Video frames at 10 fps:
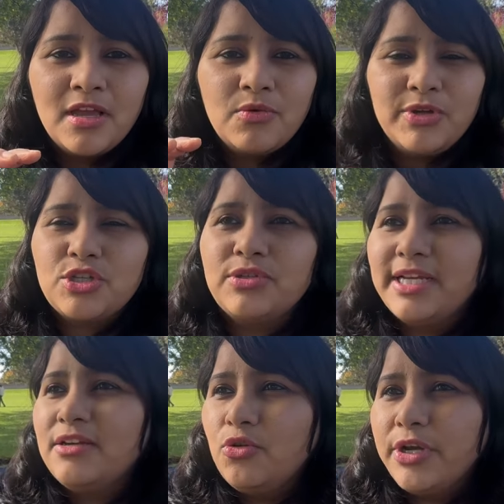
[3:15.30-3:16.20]
which
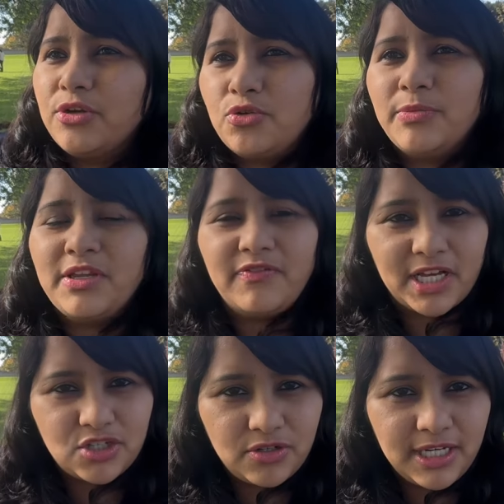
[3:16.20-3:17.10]
didn't go into too many
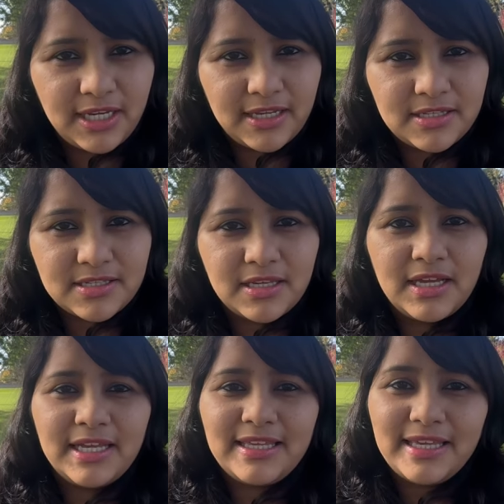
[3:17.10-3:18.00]
factual details,
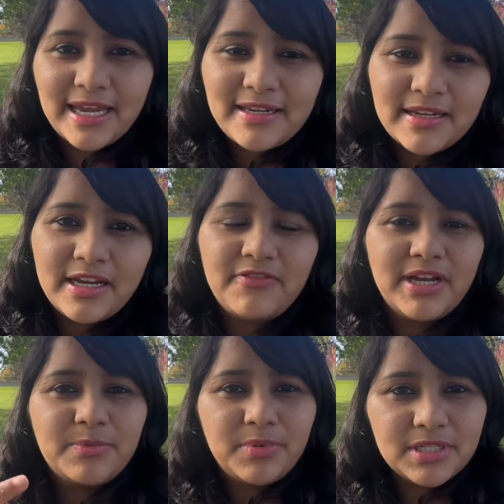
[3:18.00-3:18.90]
yet it
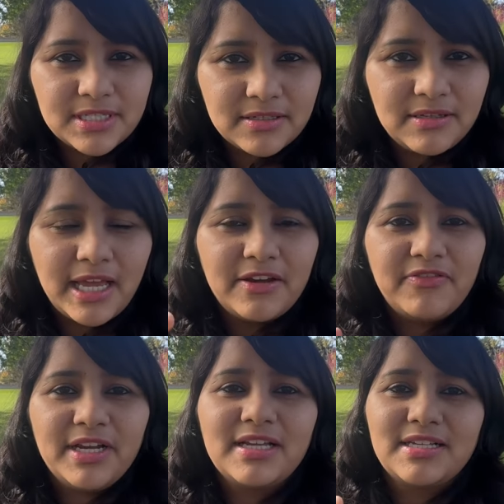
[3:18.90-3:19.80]
felt personal and
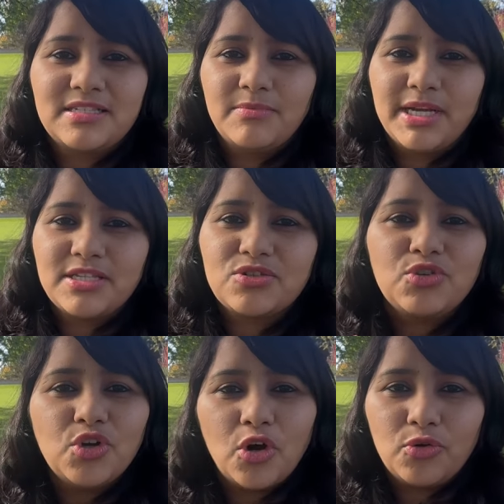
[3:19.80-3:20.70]
felt customized to
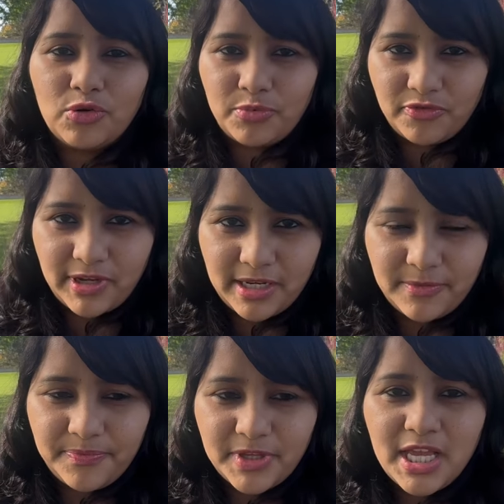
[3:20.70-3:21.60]
your own profile.
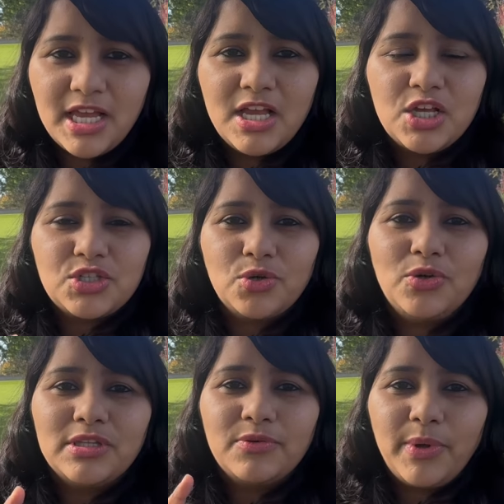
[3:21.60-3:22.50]

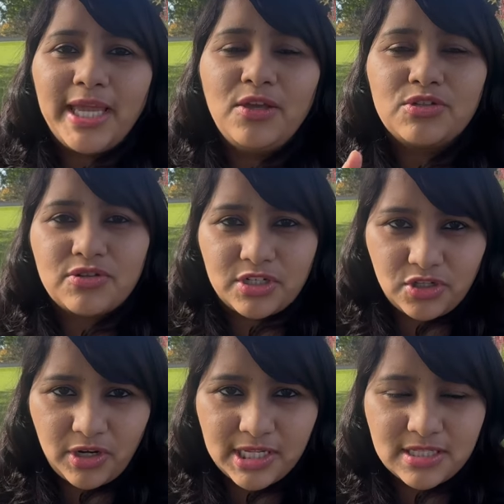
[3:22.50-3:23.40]
So the way you
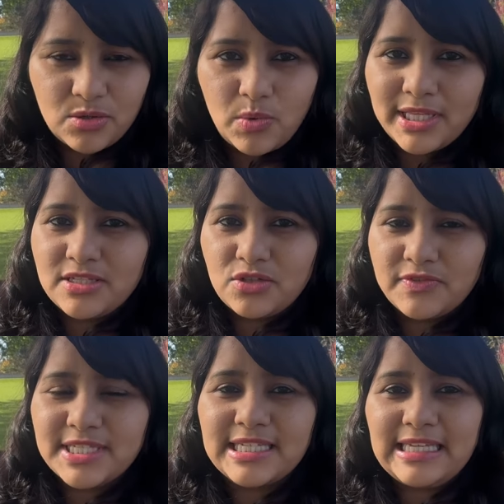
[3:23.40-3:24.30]
structure your answer why this
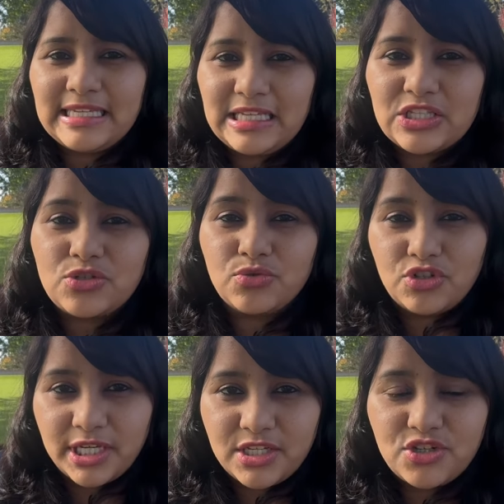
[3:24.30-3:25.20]
university needs to
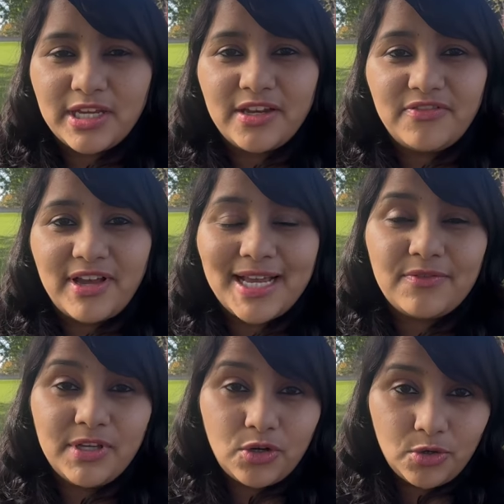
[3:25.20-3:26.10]
change. In fact,
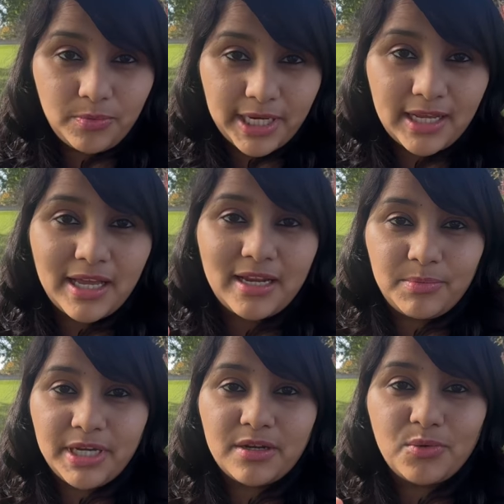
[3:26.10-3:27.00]
we are going to bring an
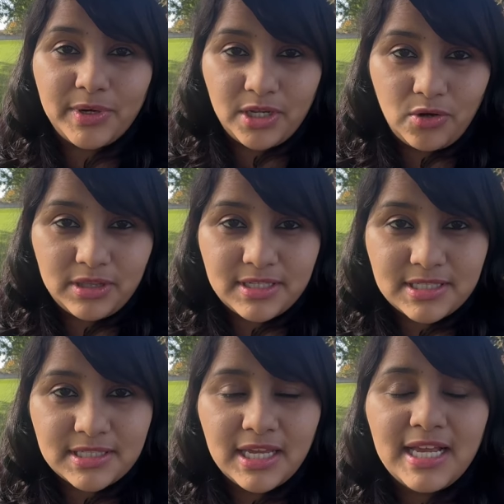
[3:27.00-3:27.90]
updated video on
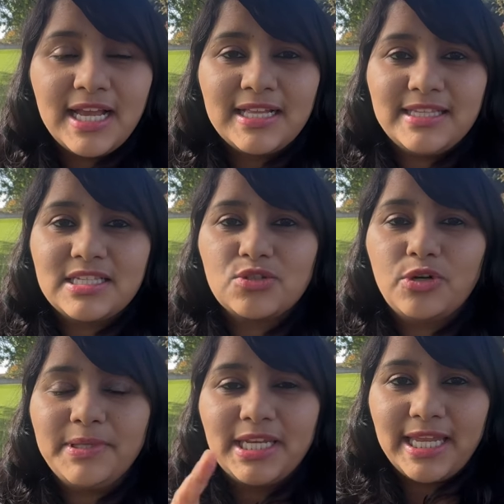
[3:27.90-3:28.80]
this. This is going
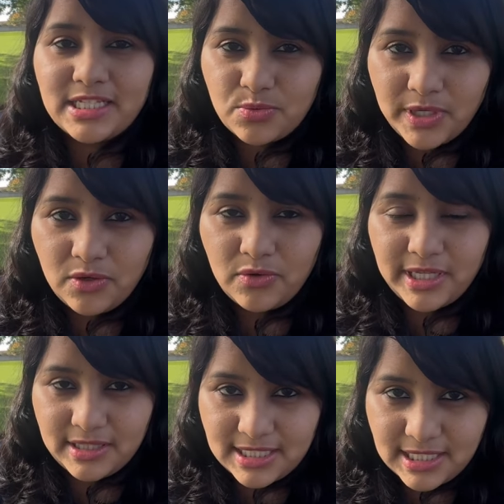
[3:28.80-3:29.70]
to be the next video
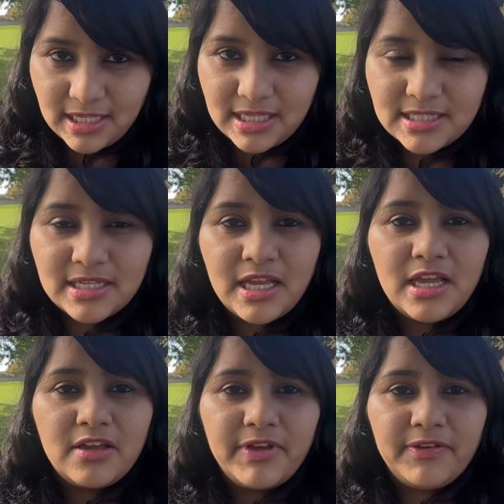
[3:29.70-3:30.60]
in this series
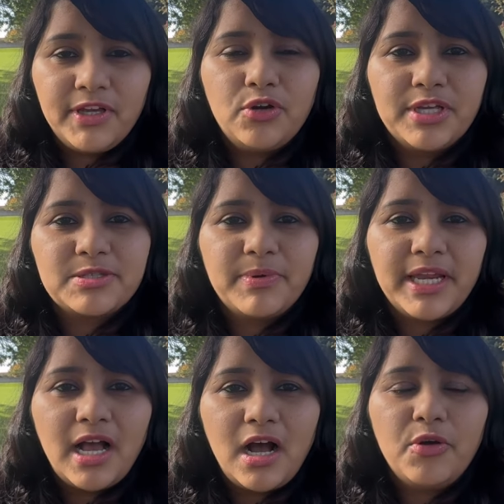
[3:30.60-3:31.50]
where we are going to
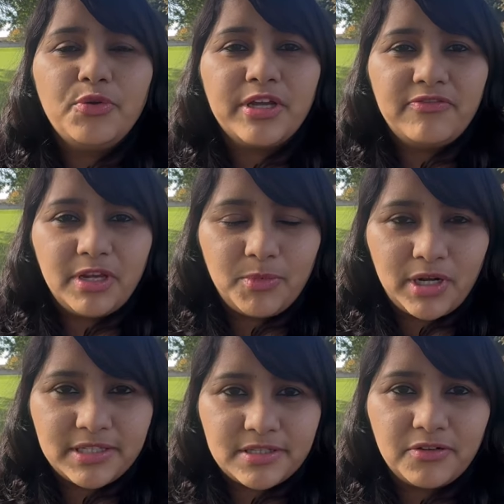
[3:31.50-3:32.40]
explain how you can frame your
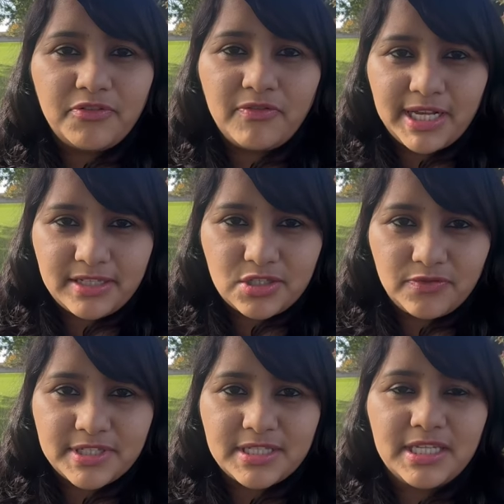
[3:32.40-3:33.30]
answer for why this
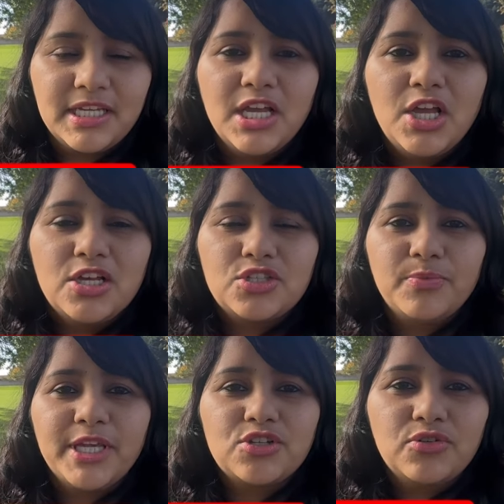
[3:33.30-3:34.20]
university. So
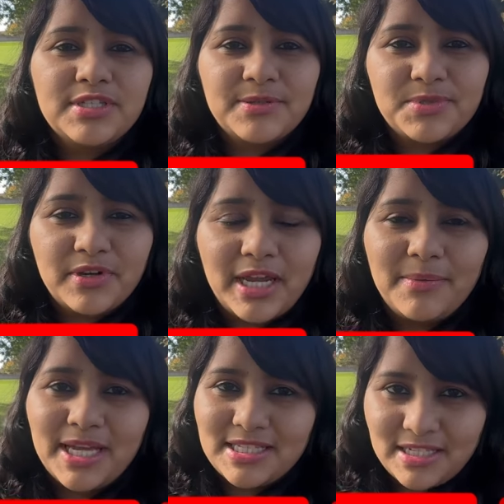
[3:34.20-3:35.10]
make sure to
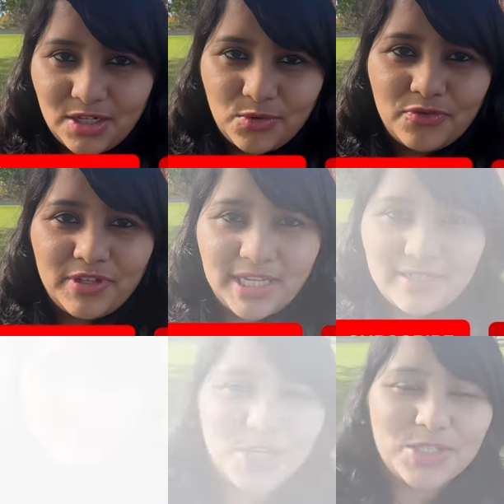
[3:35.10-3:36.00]
subscribe and stay tuned for that.
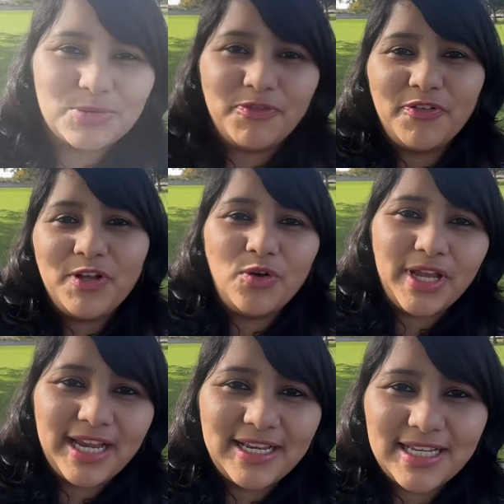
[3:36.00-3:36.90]
So before we go
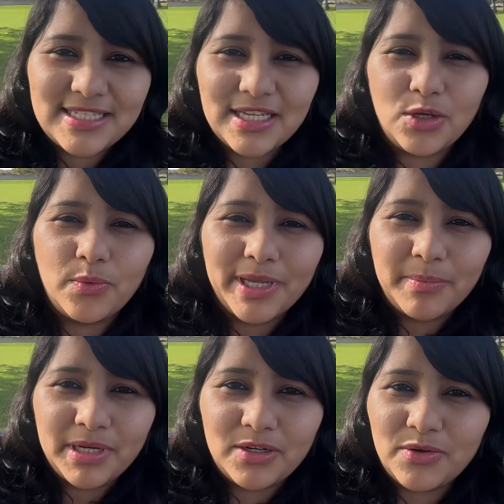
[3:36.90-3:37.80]
ahead, let's take a quick
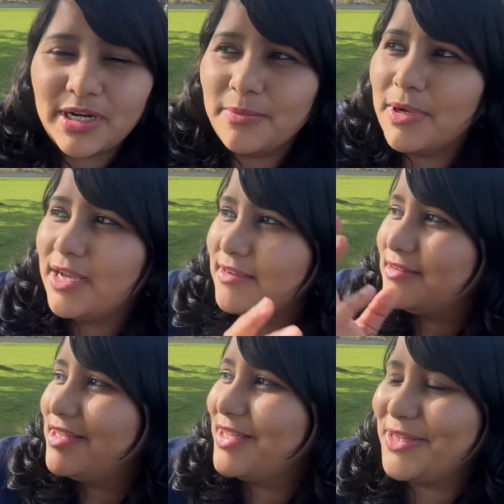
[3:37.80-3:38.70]
minute to
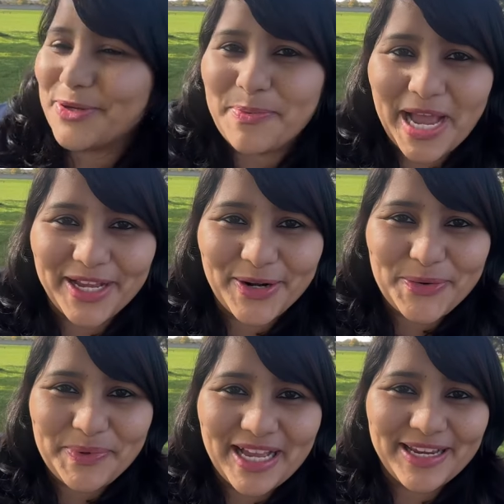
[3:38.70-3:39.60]
admire the
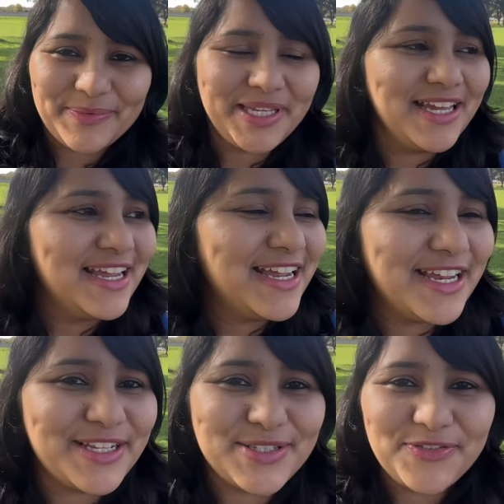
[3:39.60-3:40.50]
background behind me.
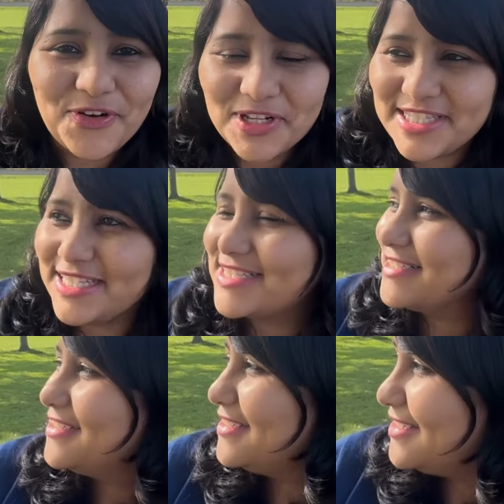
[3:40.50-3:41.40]
It's the fall
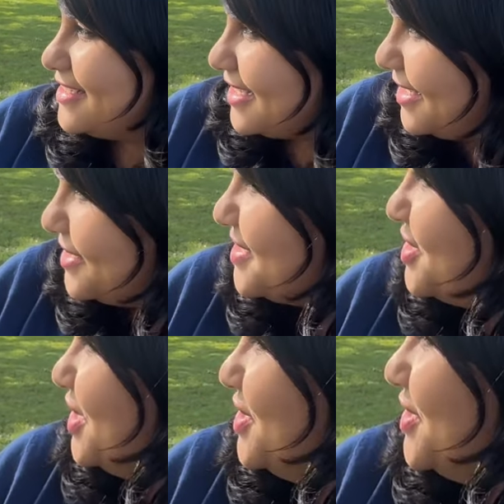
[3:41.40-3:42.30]
season, the colors are
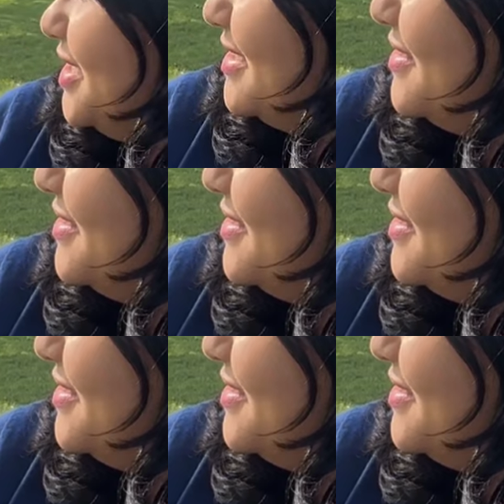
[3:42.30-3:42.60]
changing,